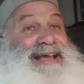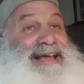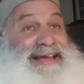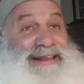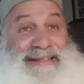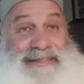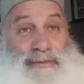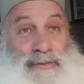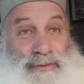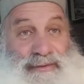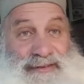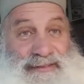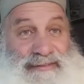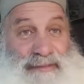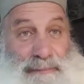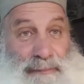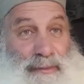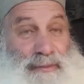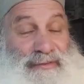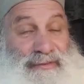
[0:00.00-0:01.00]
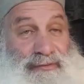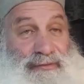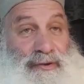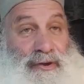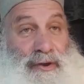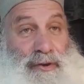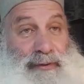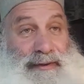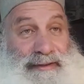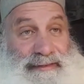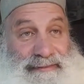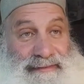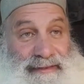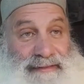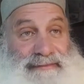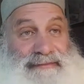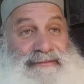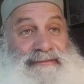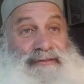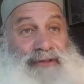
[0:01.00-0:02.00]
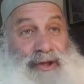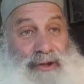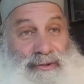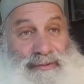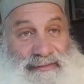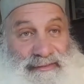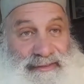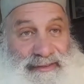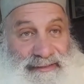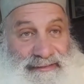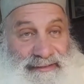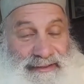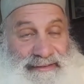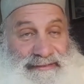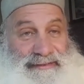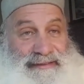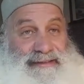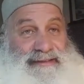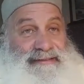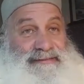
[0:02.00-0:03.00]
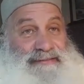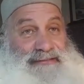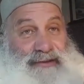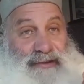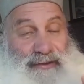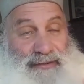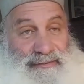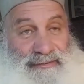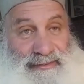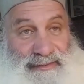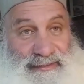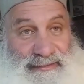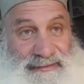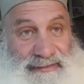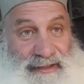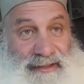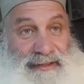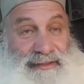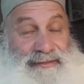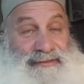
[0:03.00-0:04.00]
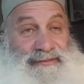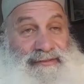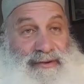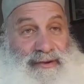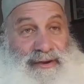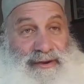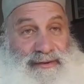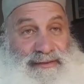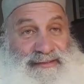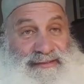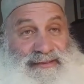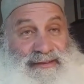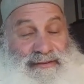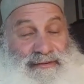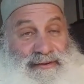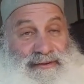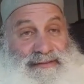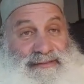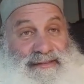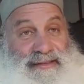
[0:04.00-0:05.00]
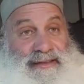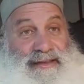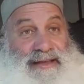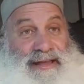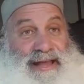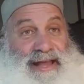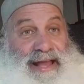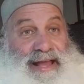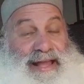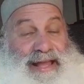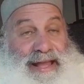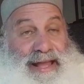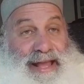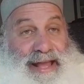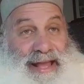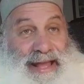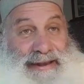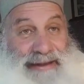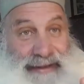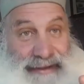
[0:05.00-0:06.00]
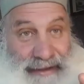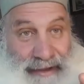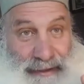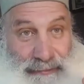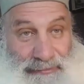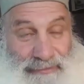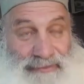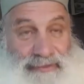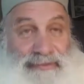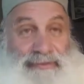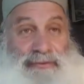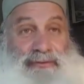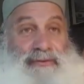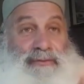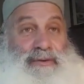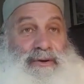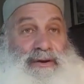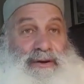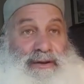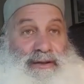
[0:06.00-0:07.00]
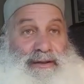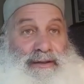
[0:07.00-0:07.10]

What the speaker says: In other words, this is a person who already knows these ideas, knows these Zohar secrets, and he comes to do the work.